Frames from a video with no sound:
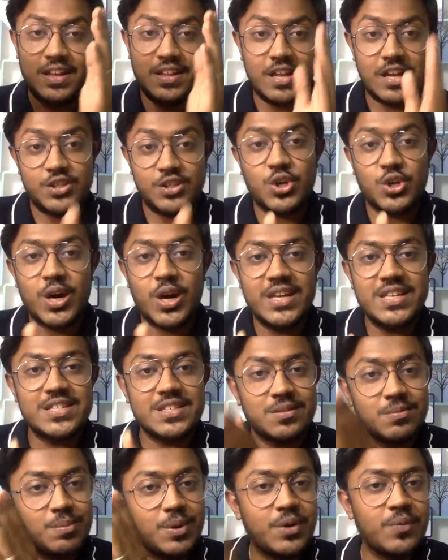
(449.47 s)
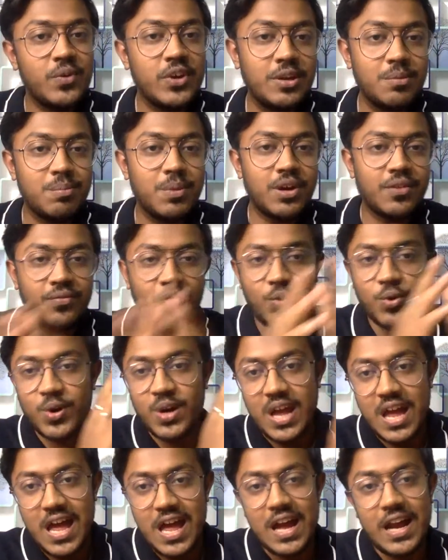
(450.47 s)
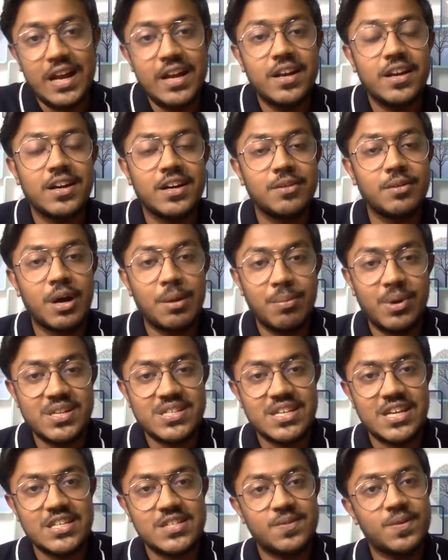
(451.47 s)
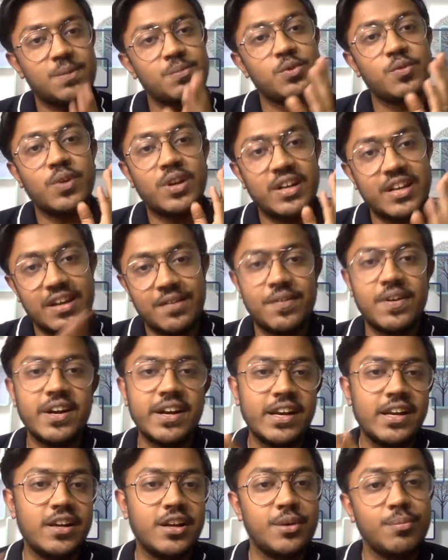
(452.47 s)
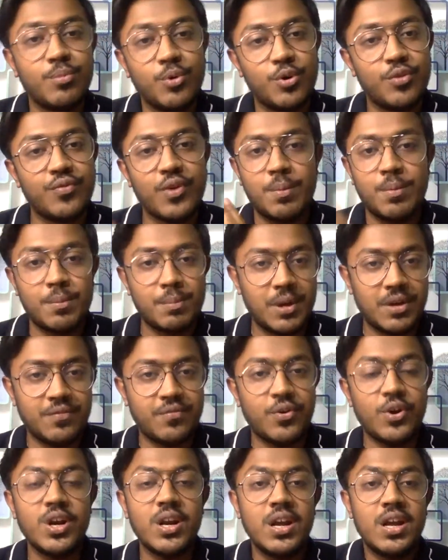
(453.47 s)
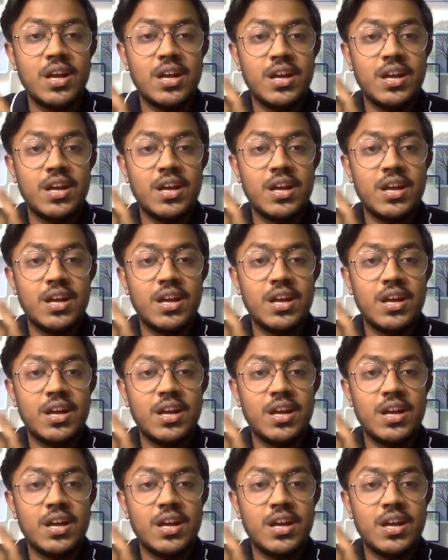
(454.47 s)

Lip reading: a choice between big four and a mid-sized firm, you will definitely learn more from a big four.